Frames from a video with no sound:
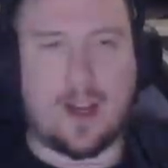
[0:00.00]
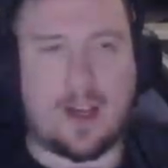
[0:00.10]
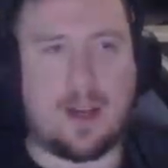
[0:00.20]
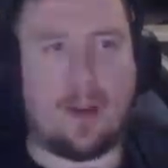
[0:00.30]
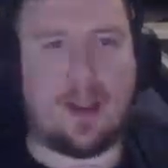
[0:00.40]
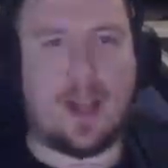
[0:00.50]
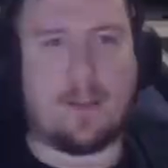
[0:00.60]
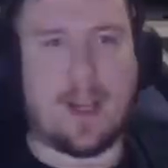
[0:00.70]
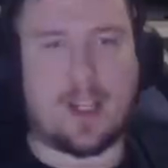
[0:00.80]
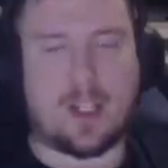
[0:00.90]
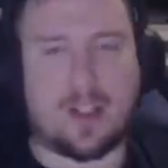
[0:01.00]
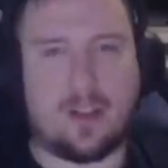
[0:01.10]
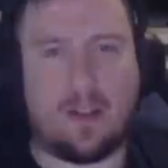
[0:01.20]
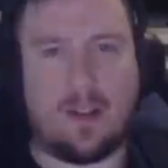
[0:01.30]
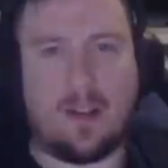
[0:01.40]
I get my
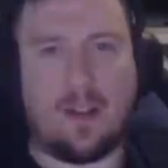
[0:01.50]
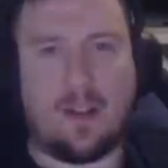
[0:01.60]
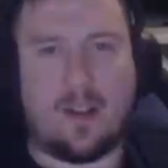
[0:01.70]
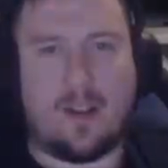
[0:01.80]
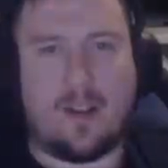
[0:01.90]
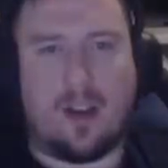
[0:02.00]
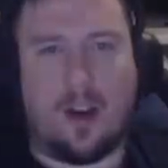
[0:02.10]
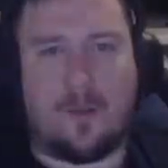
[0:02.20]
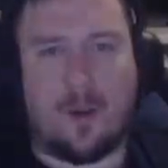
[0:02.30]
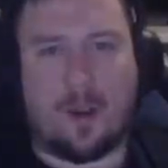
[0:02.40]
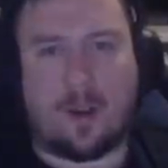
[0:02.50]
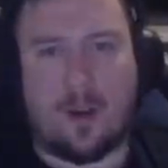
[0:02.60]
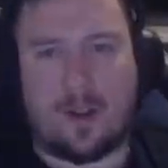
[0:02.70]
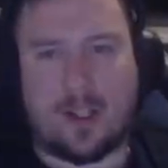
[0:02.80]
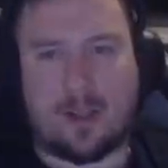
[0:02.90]
Damnation. Unfurling
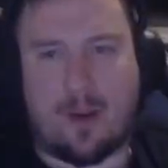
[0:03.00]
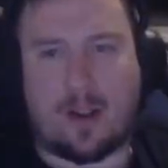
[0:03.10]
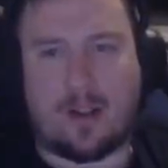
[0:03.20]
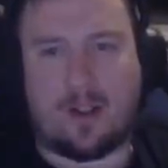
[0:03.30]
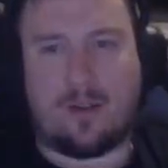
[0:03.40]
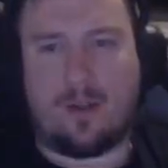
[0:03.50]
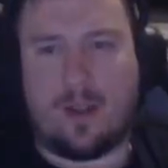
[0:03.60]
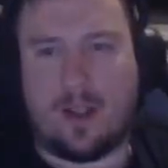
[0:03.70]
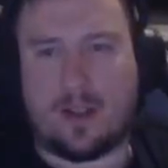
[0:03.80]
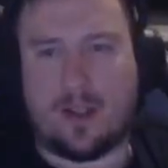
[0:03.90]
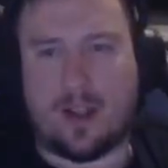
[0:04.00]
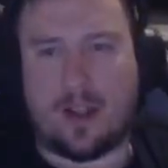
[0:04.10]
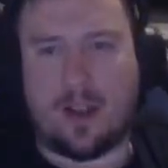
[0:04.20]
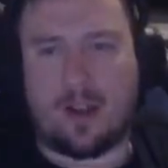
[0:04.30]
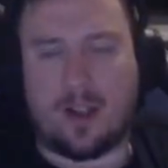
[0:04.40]
Darkness proc to
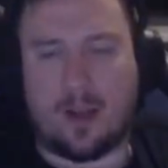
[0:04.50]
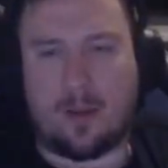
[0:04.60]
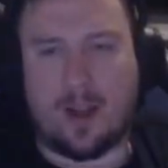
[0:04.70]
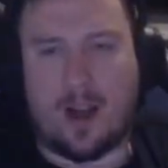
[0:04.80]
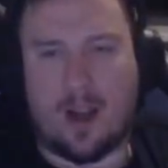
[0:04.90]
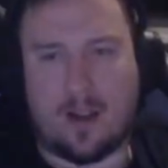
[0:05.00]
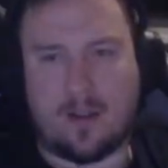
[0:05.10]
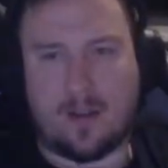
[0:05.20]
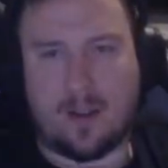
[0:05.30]
instantly double dot.